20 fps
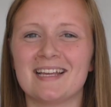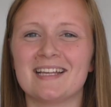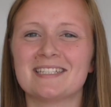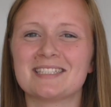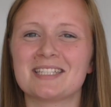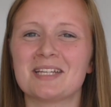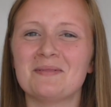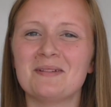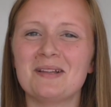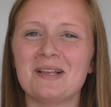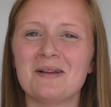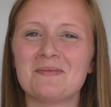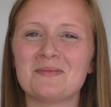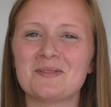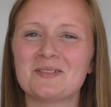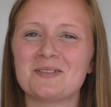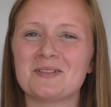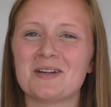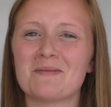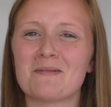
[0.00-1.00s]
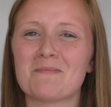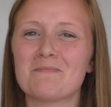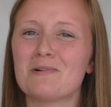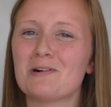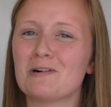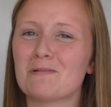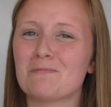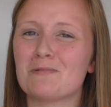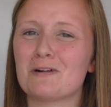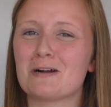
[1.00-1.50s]
So I really hope you enjoyed my
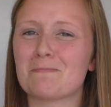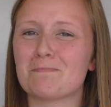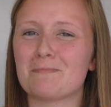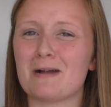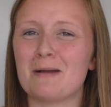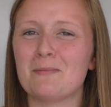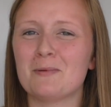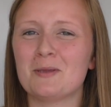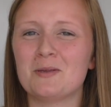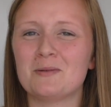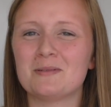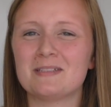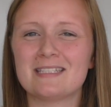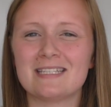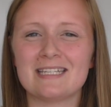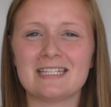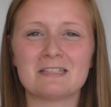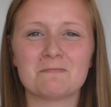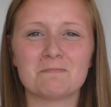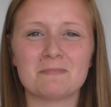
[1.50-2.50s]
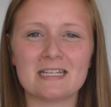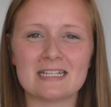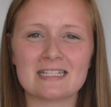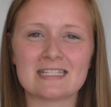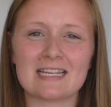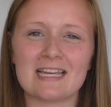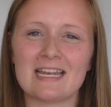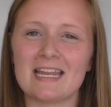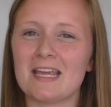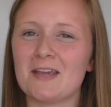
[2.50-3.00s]
pulled pork barbecue cheese pizza,
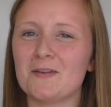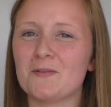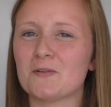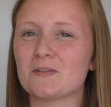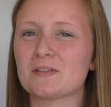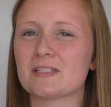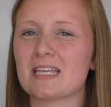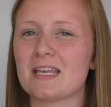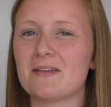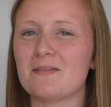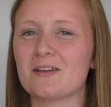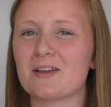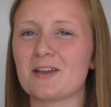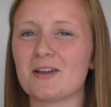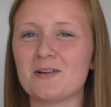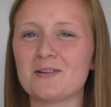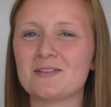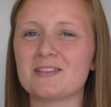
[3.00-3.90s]
and if you want to give it a go,